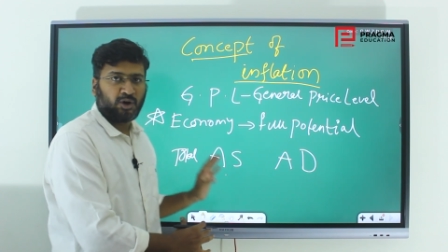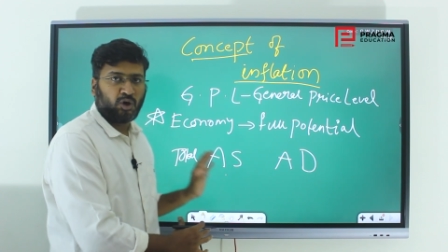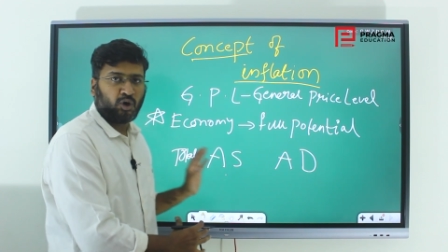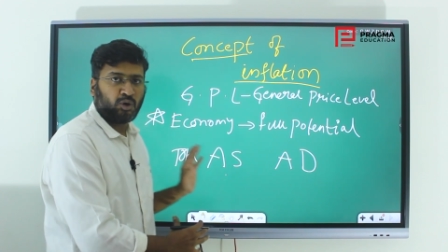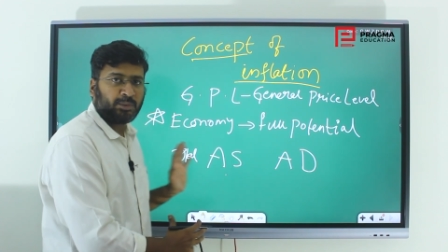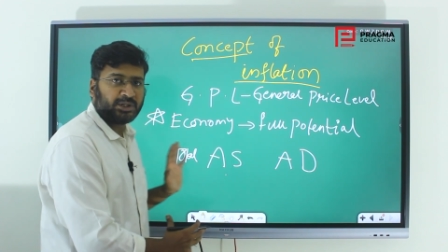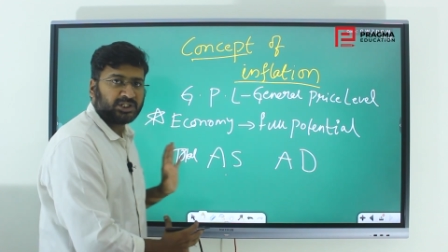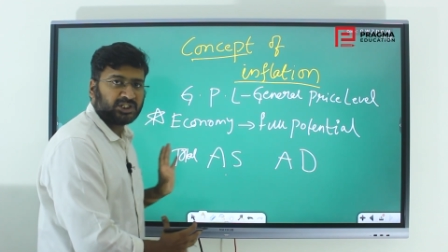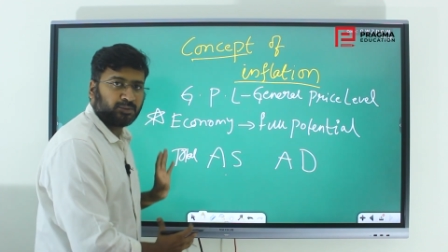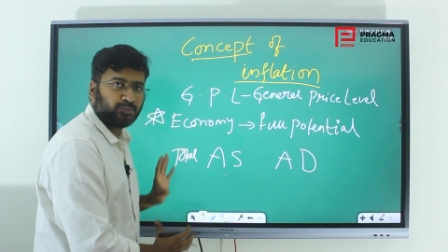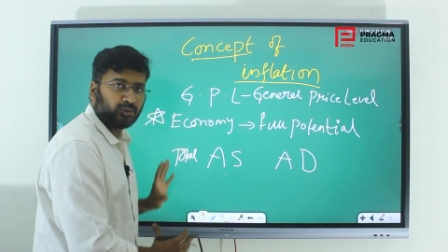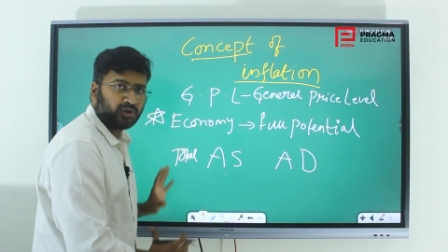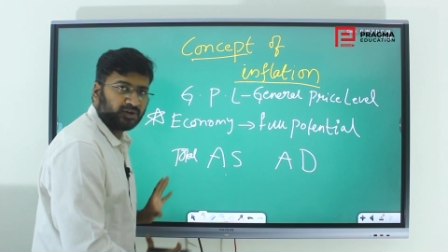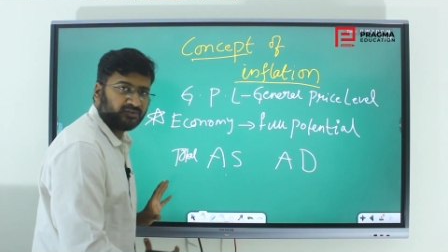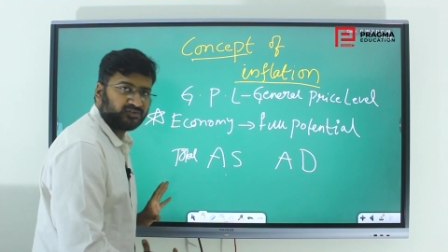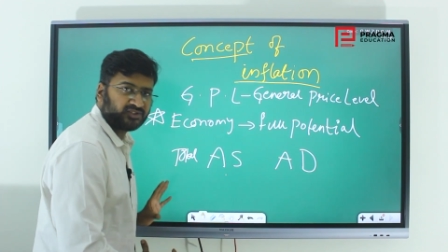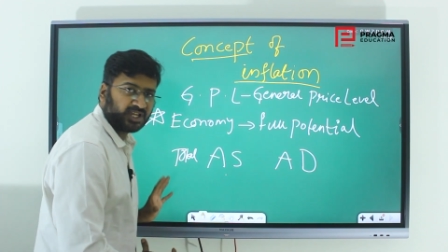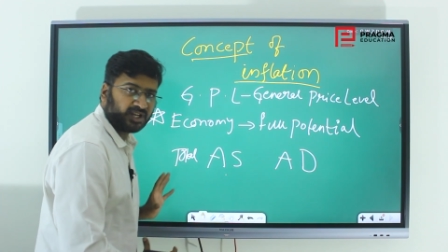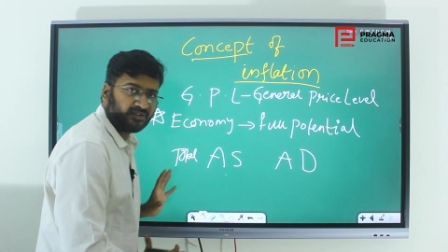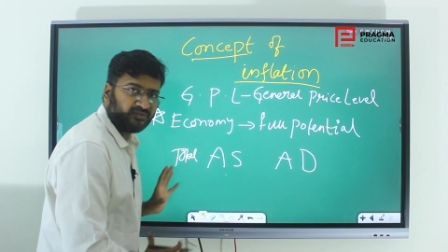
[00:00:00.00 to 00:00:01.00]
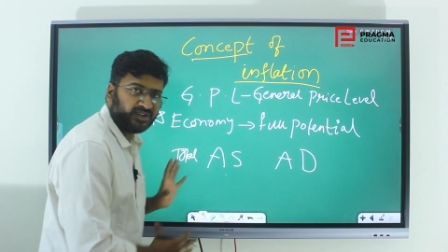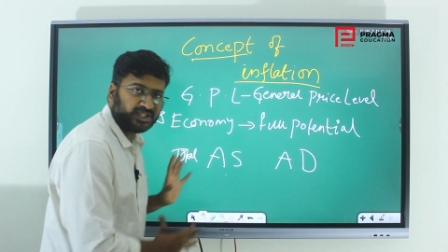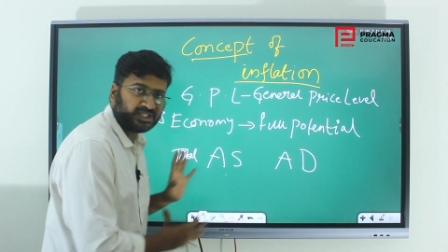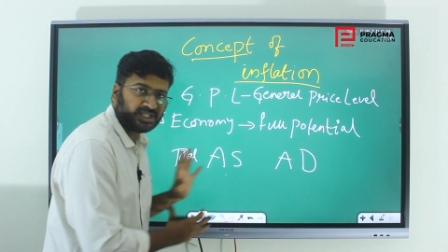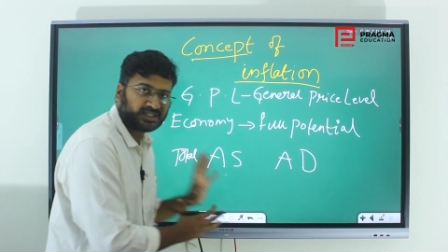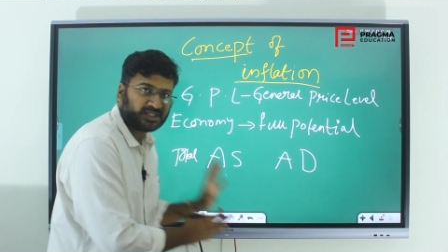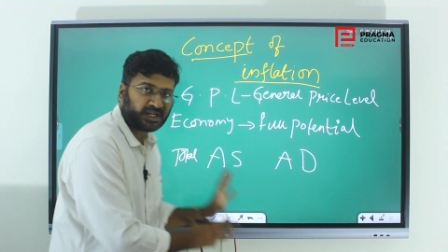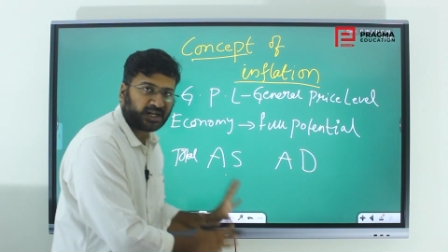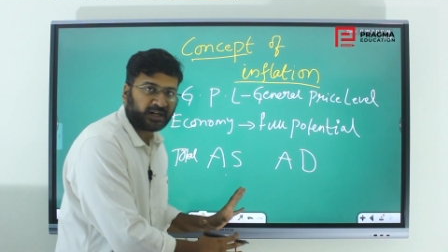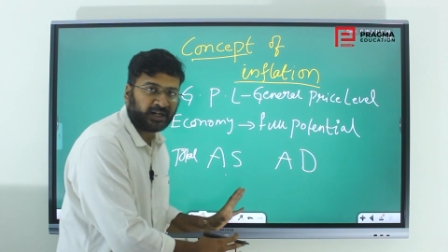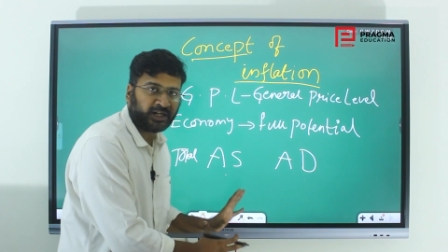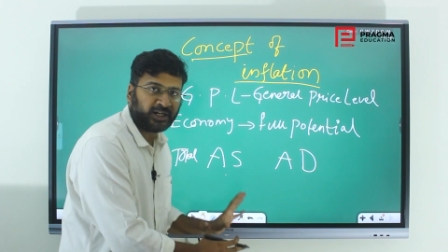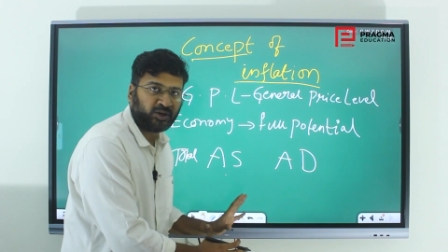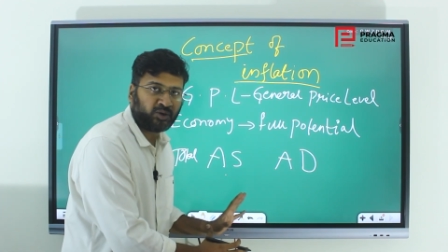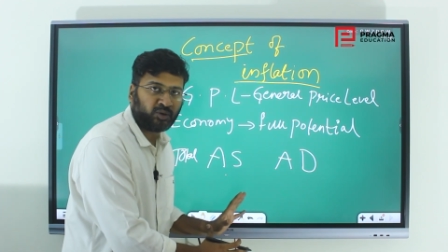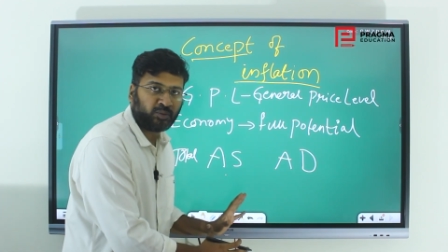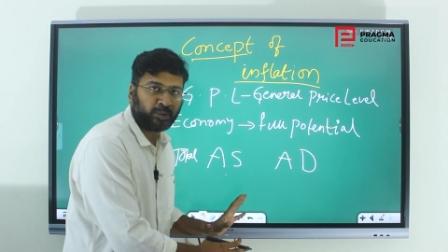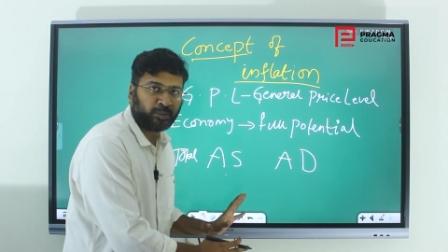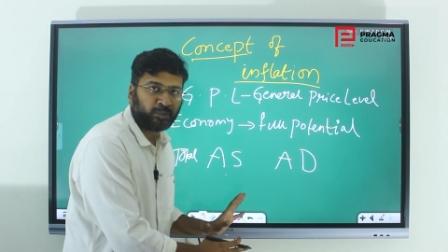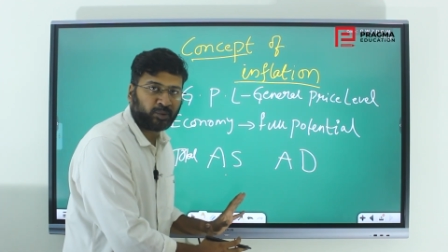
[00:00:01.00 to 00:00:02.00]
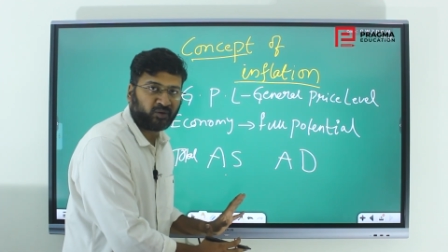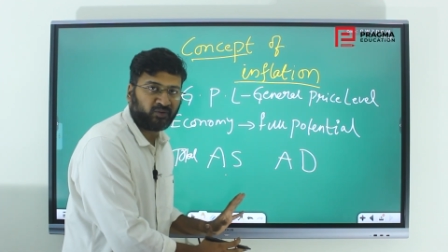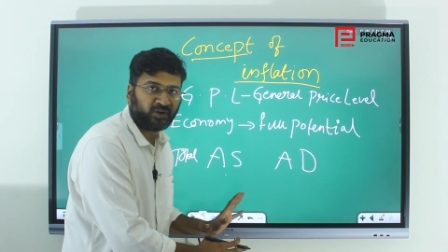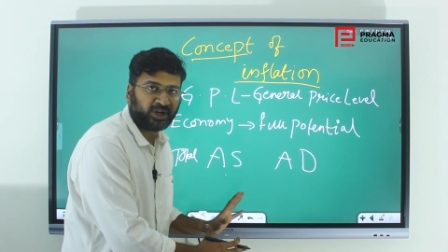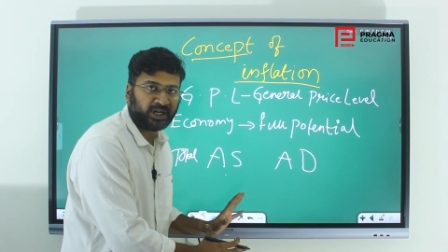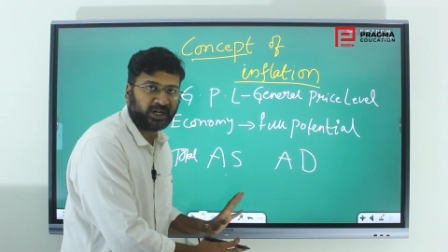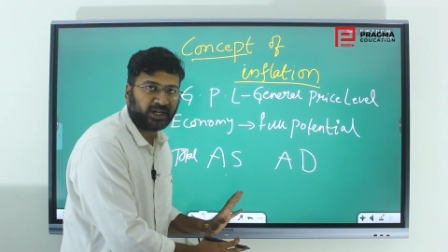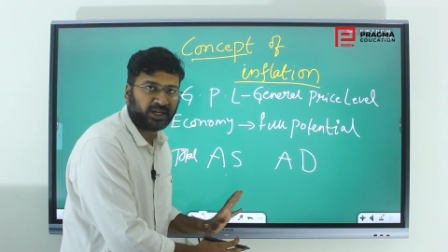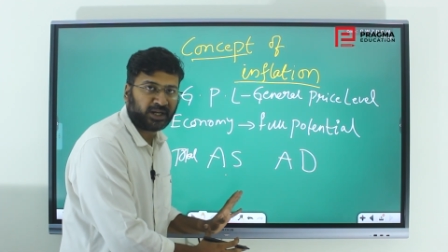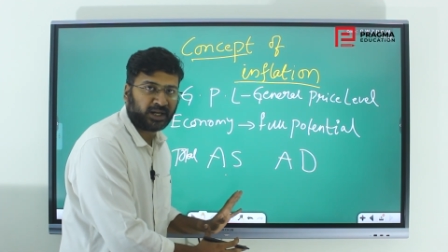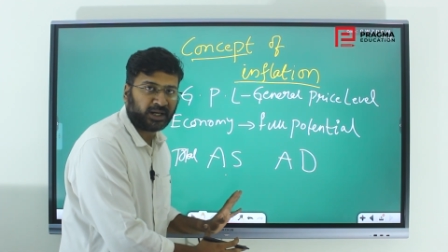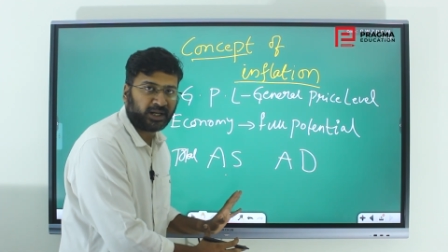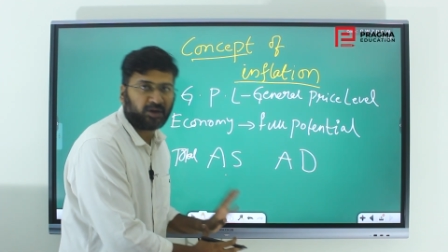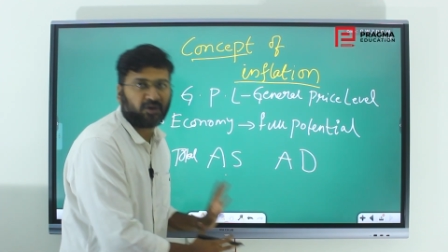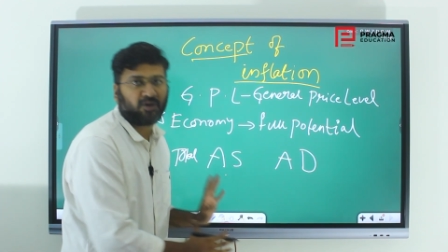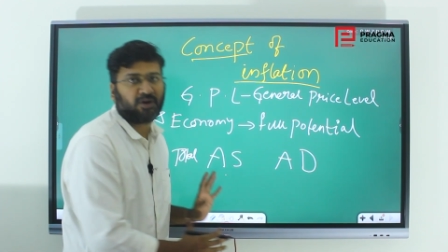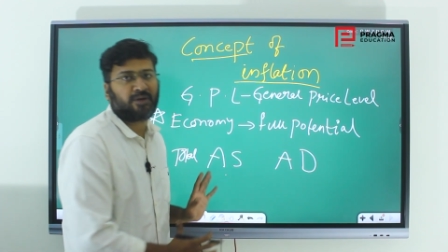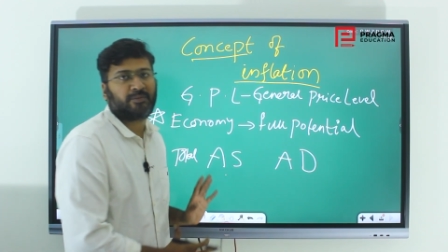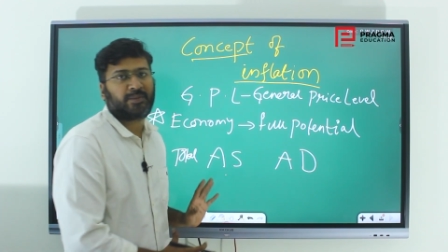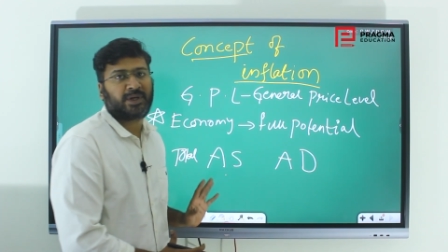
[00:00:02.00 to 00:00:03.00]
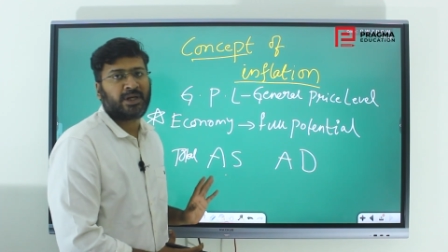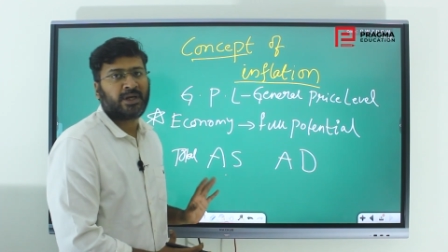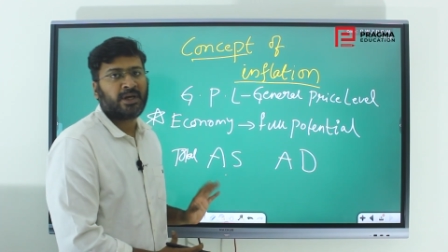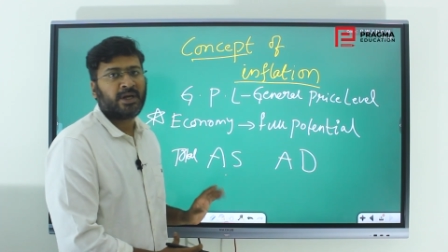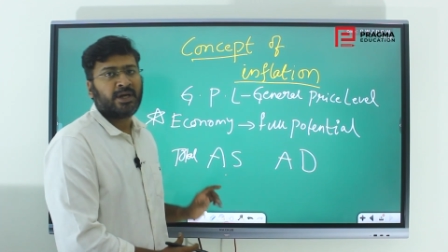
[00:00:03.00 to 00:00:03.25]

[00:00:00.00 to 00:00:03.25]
How much amount of services are ready to be provided in an economy?